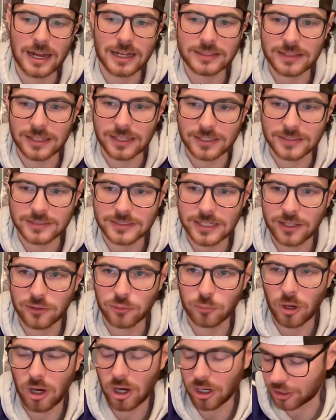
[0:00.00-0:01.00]
think Tez
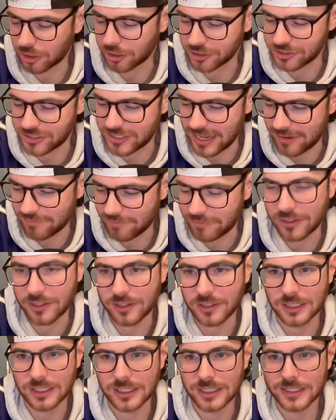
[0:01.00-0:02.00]
Walker is
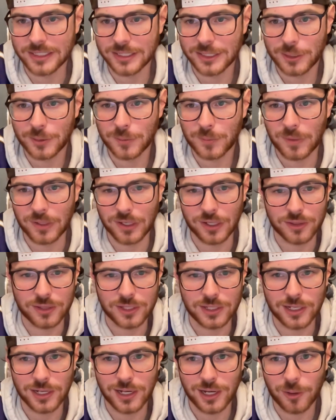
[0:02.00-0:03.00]
definitely one of
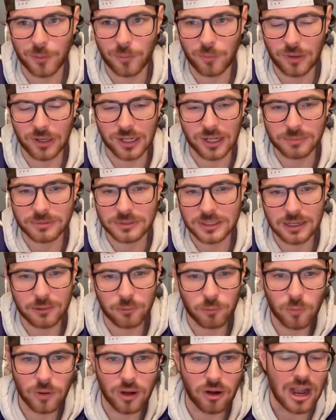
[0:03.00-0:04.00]
the one-ups.
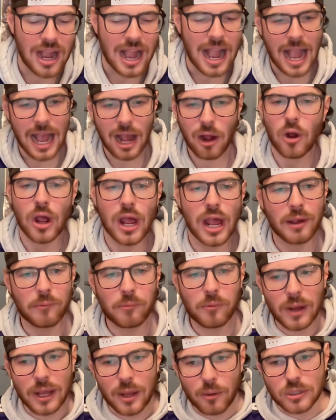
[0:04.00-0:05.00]

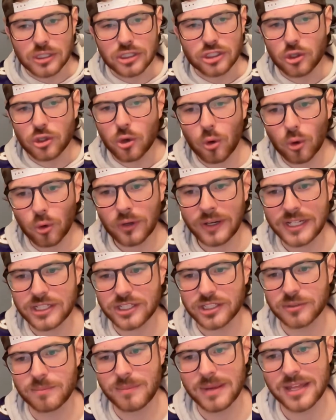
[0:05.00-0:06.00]
It was Torrey
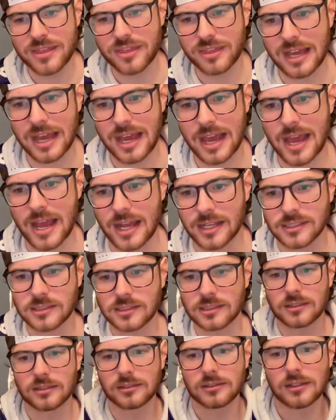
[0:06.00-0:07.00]

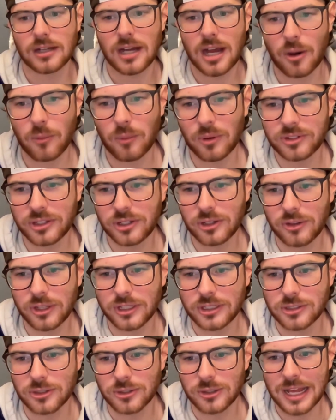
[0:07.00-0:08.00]
Smith-esque. Oh, was it only
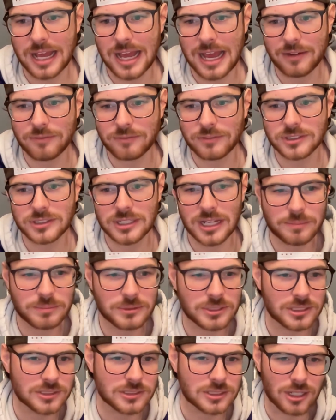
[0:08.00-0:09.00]
2.5
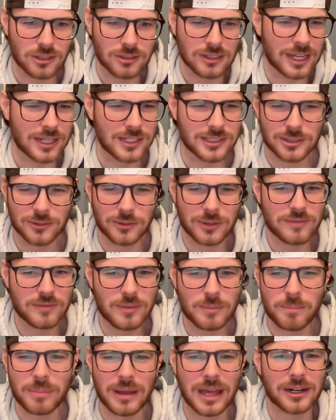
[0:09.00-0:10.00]
receptions? Okay, so
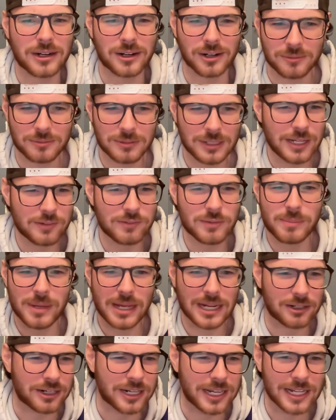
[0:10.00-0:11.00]
even better. Even
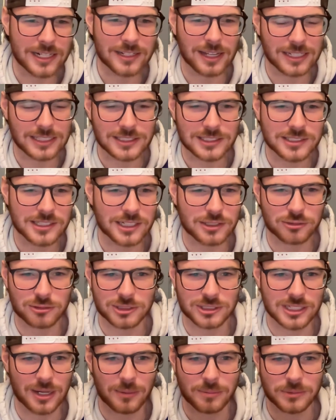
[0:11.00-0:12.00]
better. He had like 6
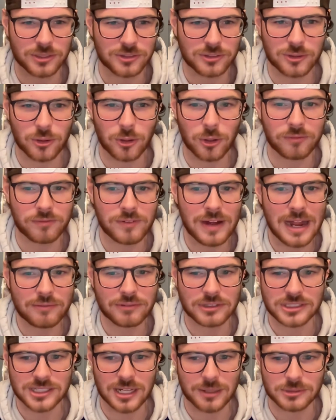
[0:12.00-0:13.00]
receptions or 5
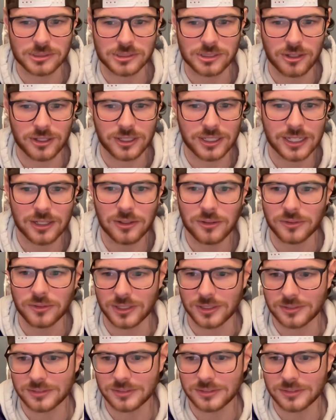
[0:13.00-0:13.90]
receptions, so he killed it.